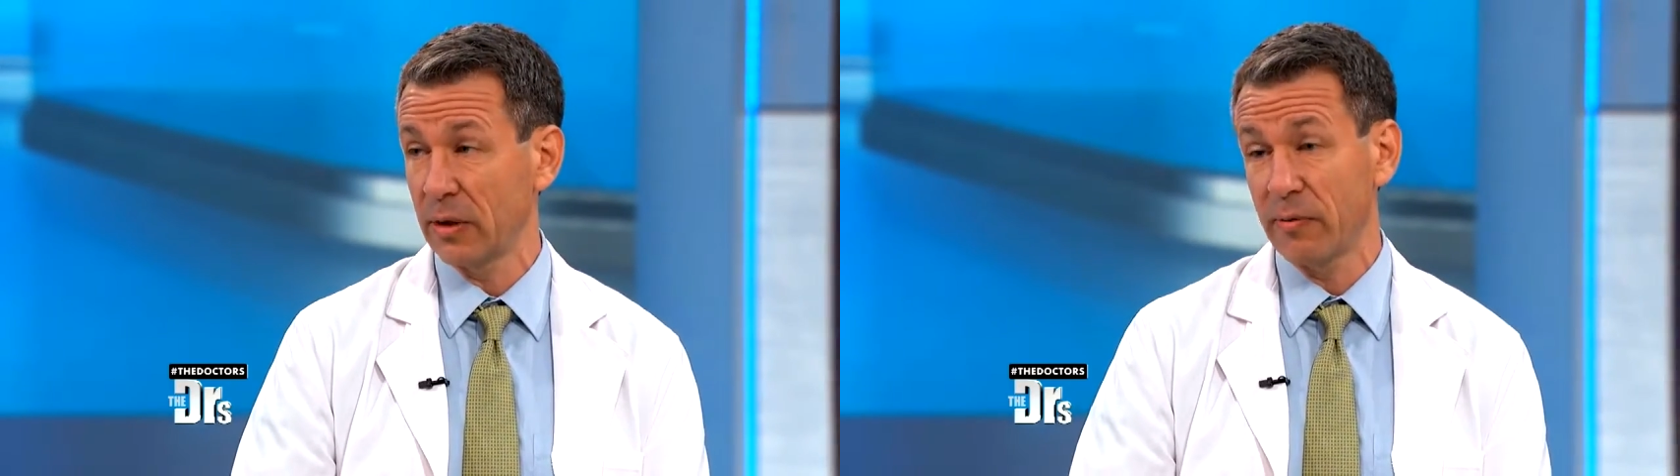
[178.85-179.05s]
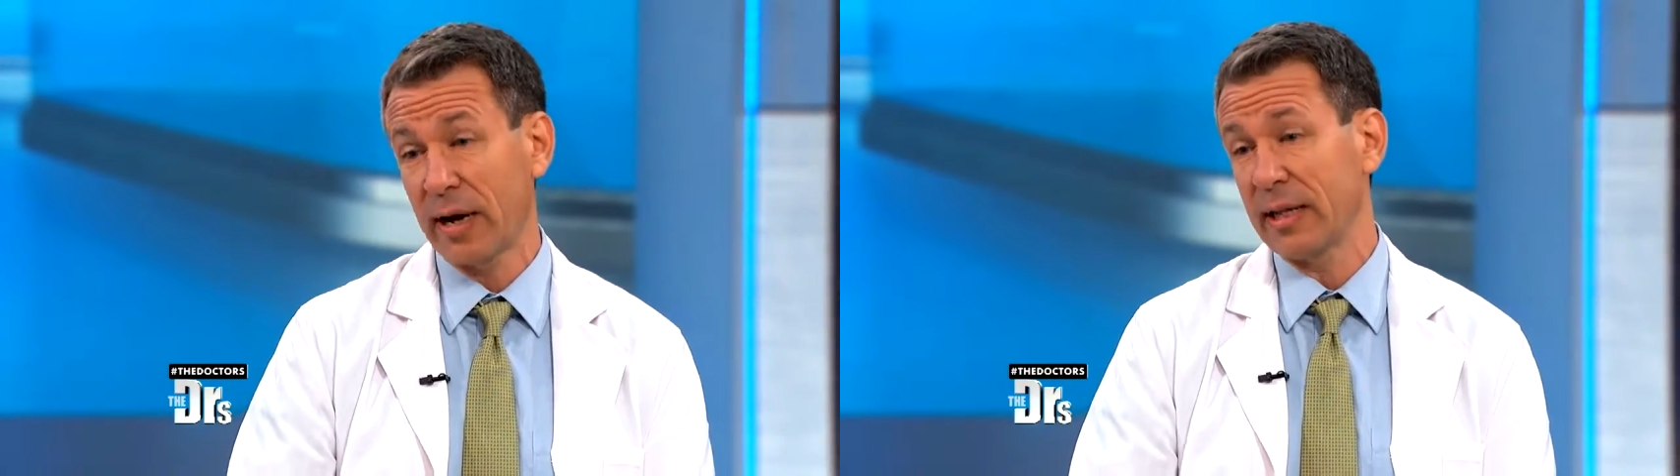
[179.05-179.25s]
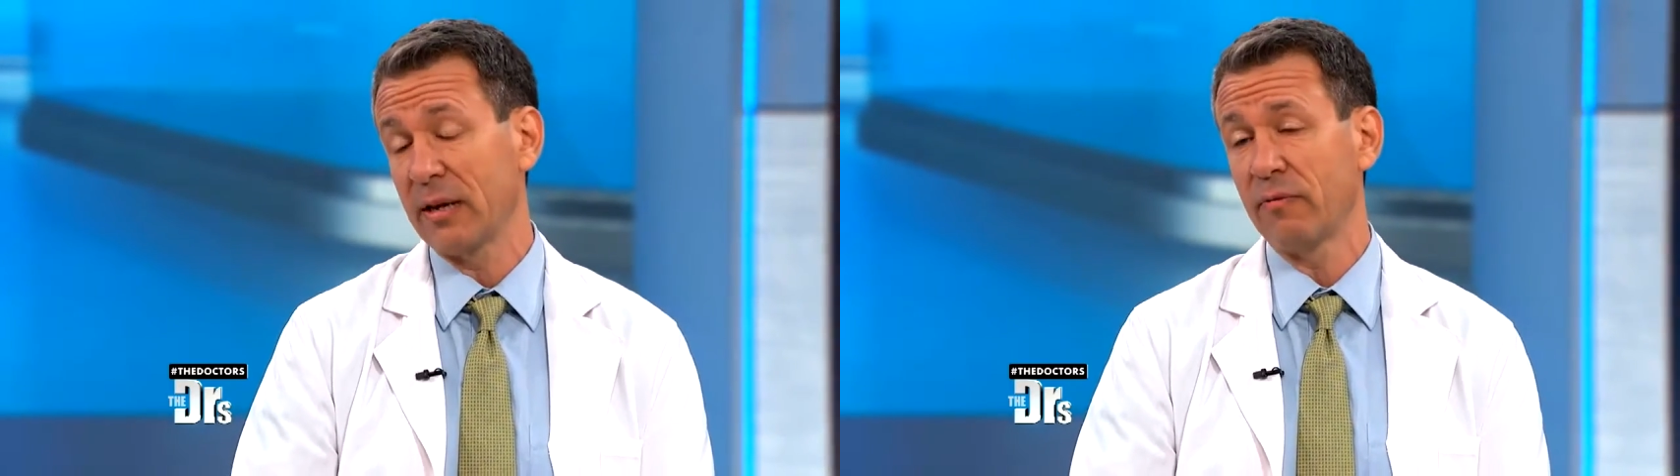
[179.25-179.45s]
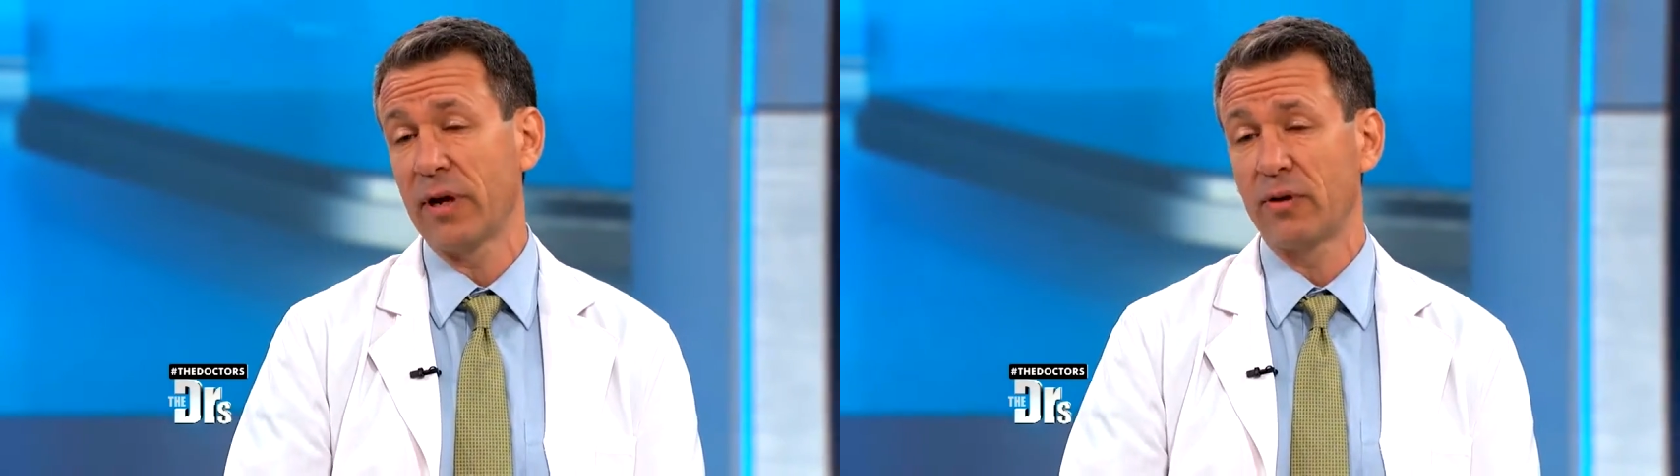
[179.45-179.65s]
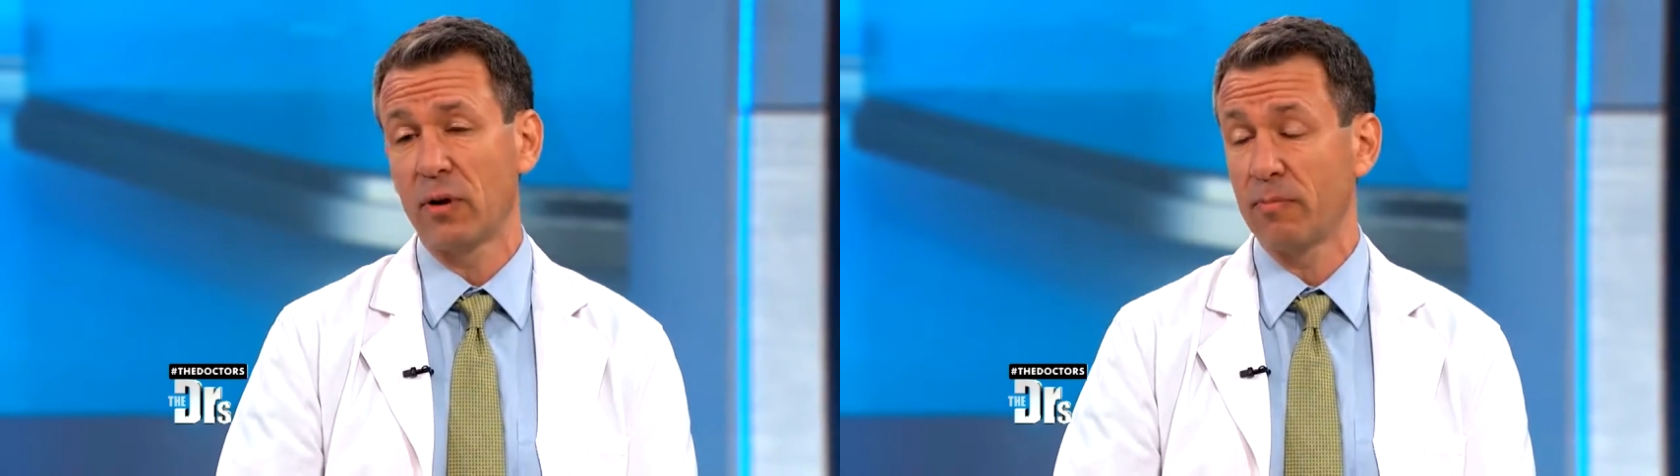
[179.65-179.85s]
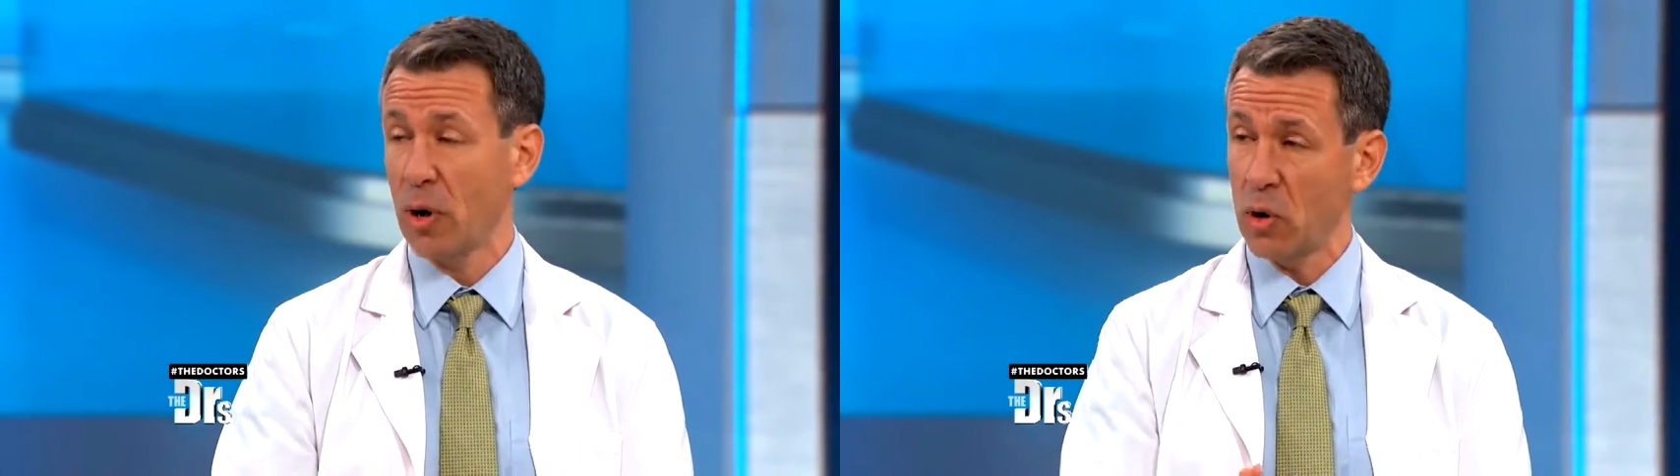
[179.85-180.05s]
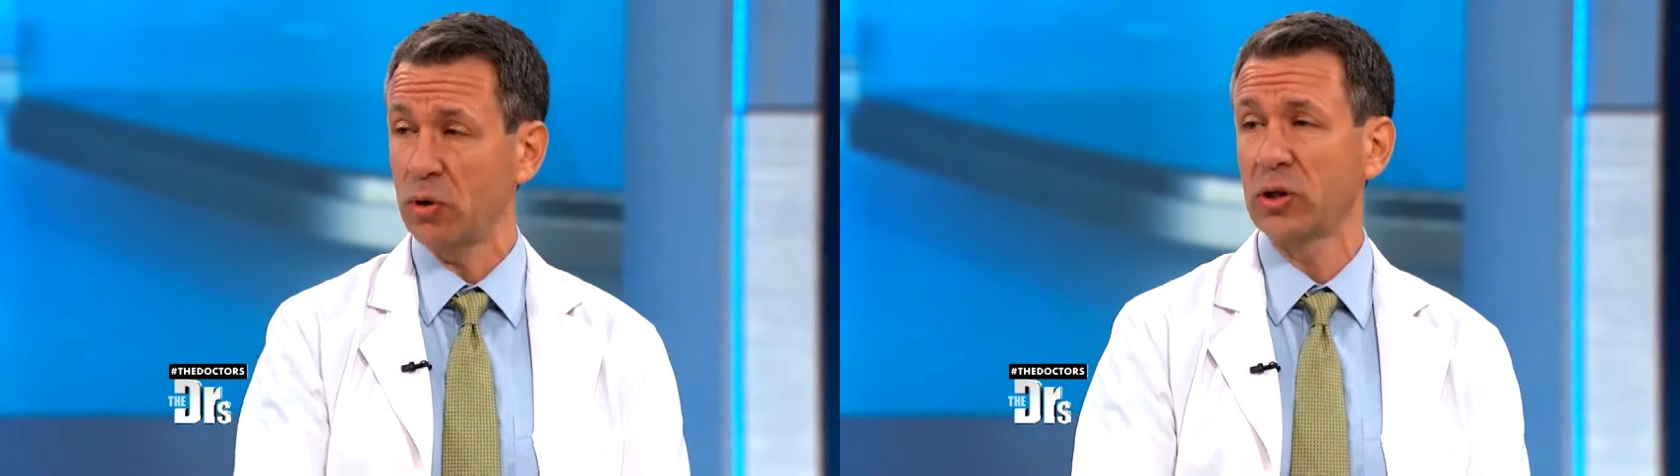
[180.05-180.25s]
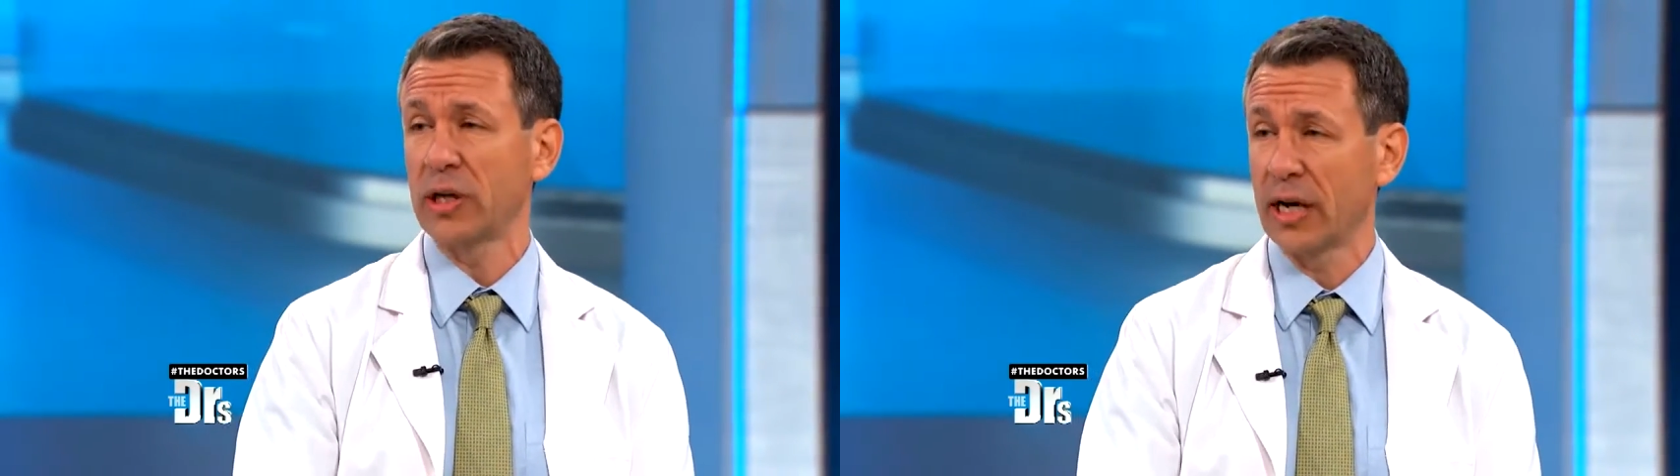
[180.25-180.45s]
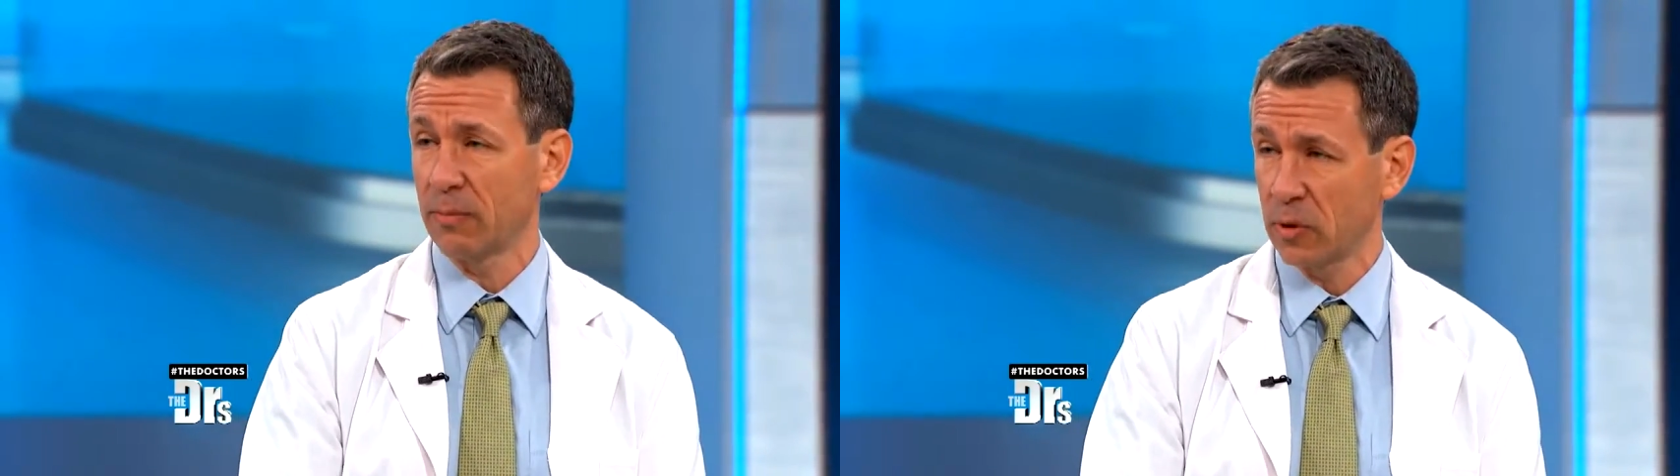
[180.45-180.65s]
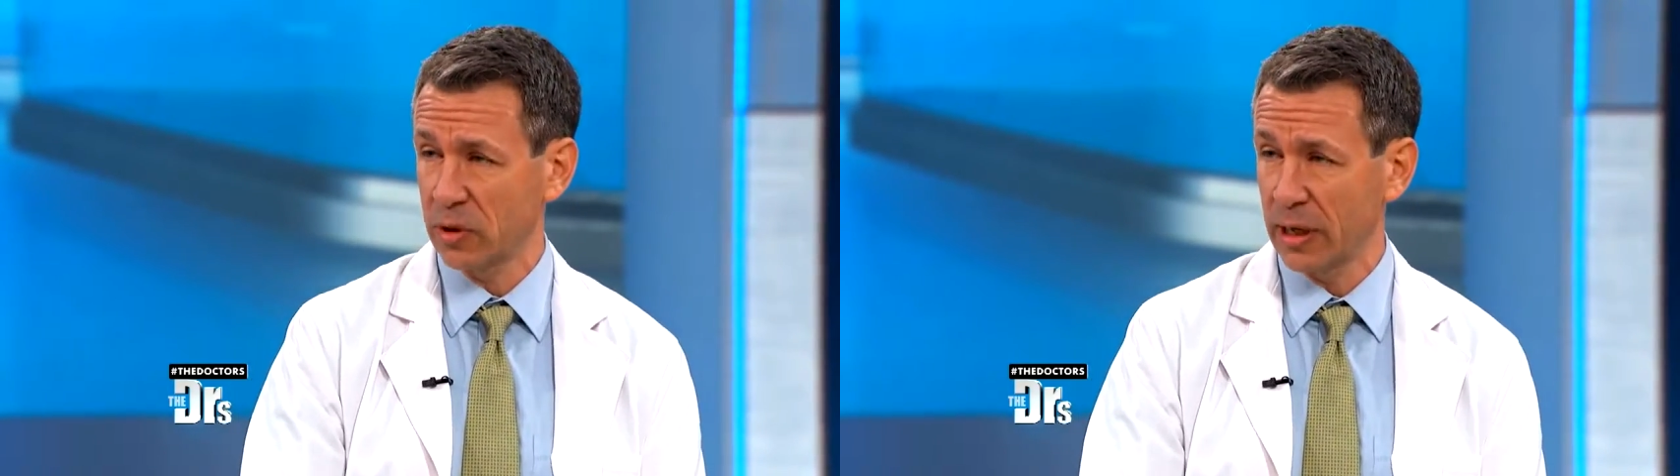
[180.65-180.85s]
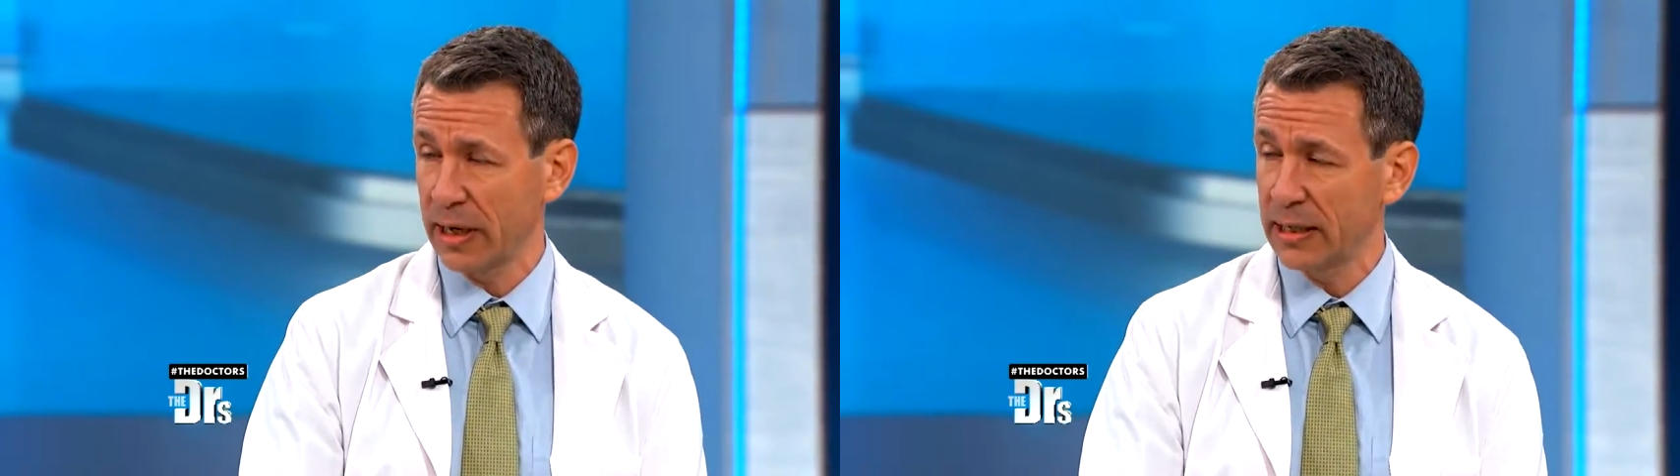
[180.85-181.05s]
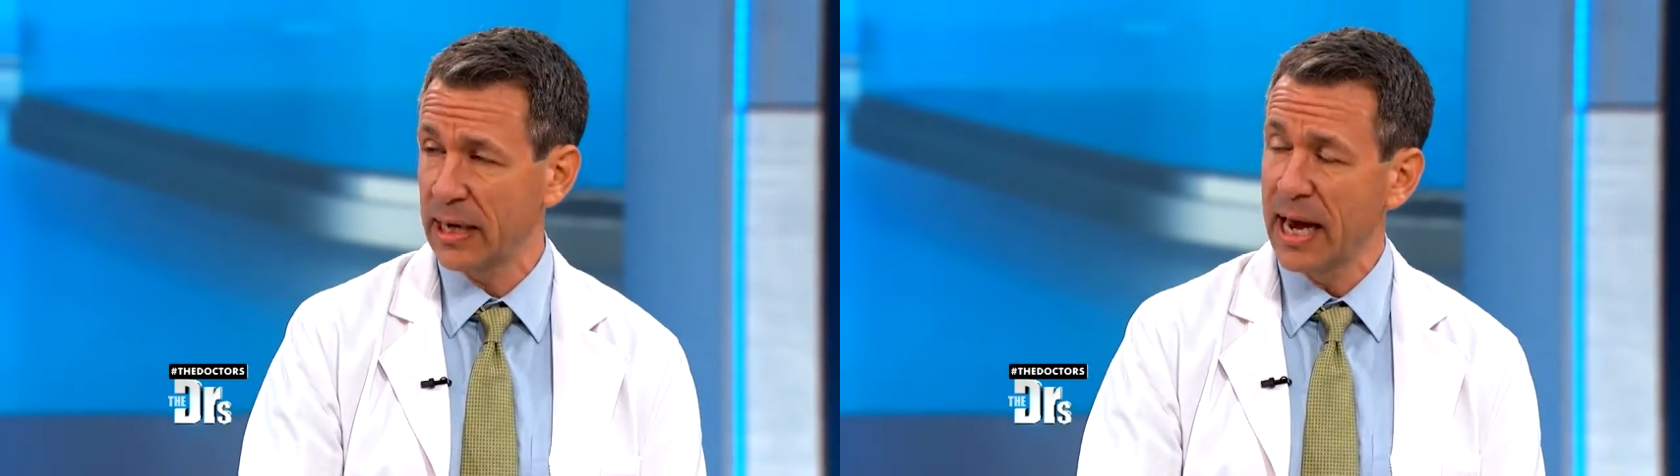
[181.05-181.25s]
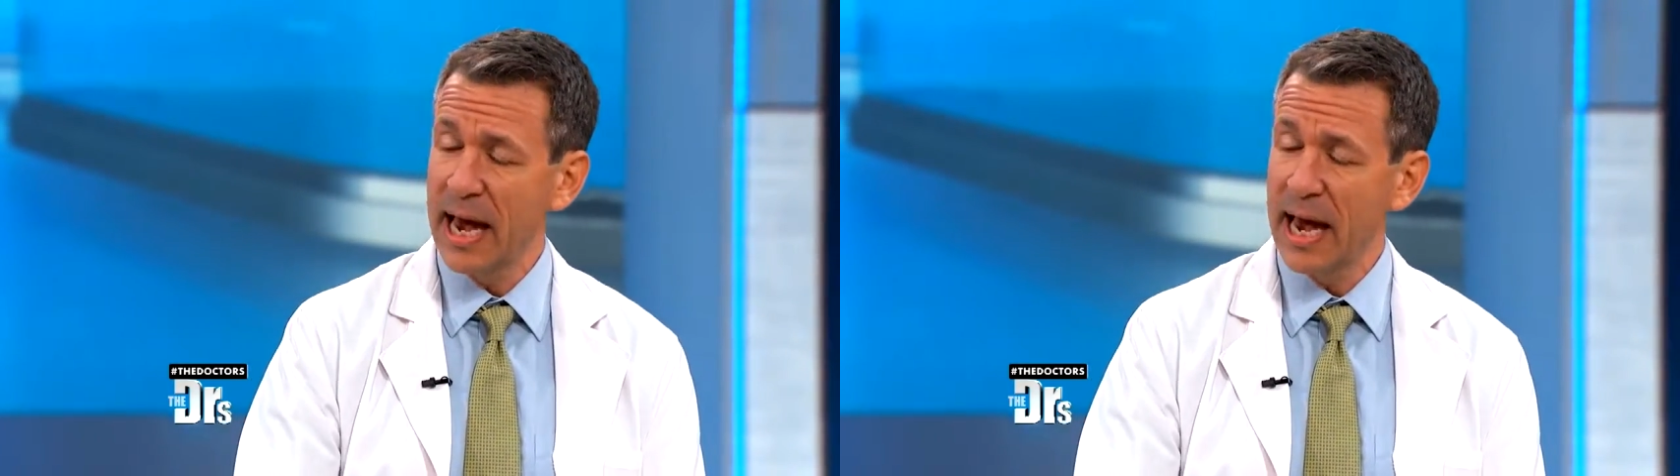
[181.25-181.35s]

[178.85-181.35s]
In fact, the inventor opposes animal studies,